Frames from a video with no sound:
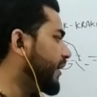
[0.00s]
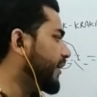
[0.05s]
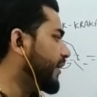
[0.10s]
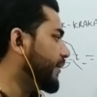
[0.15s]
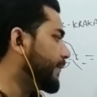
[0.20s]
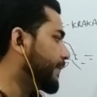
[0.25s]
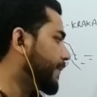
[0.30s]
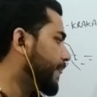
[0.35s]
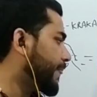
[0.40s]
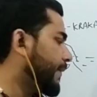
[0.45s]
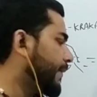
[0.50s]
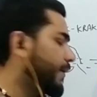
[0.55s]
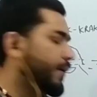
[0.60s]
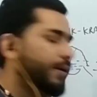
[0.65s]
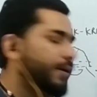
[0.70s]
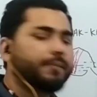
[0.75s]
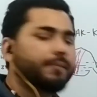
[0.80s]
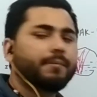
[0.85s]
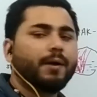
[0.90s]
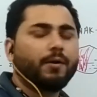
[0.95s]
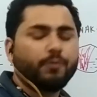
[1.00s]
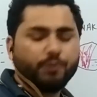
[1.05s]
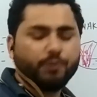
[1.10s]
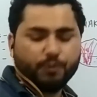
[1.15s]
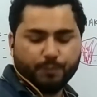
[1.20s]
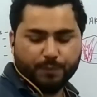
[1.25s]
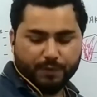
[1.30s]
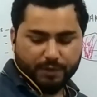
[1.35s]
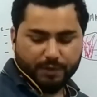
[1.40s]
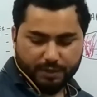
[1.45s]
Pili.
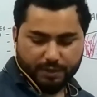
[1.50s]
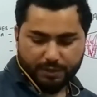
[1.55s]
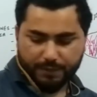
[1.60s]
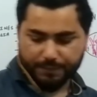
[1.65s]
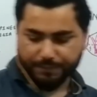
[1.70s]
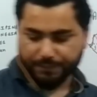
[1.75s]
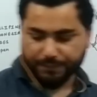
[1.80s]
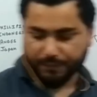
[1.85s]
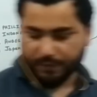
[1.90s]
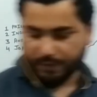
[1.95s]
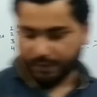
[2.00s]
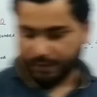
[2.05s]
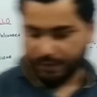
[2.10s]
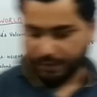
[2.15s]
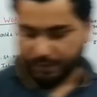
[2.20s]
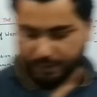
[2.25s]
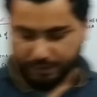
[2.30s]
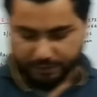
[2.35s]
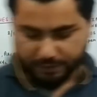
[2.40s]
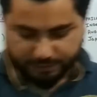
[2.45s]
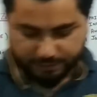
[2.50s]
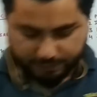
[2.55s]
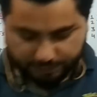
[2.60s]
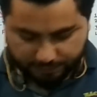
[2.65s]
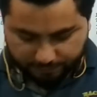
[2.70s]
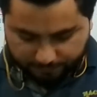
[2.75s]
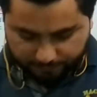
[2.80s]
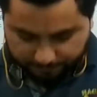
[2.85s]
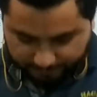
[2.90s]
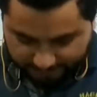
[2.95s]
Mount Pili is
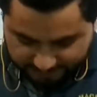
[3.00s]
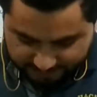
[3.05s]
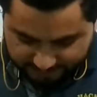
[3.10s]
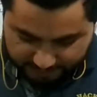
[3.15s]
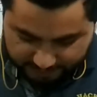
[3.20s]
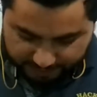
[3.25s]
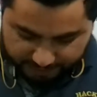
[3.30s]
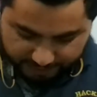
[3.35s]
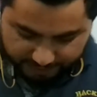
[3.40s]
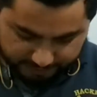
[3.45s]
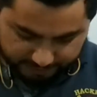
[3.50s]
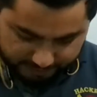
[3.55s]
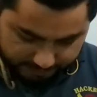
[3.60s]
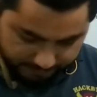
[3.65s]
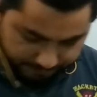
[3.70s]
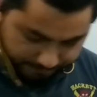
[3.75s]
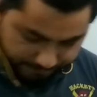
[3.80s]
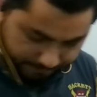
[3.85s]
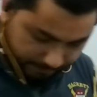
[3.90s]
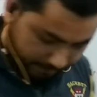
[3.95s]
in West Indies.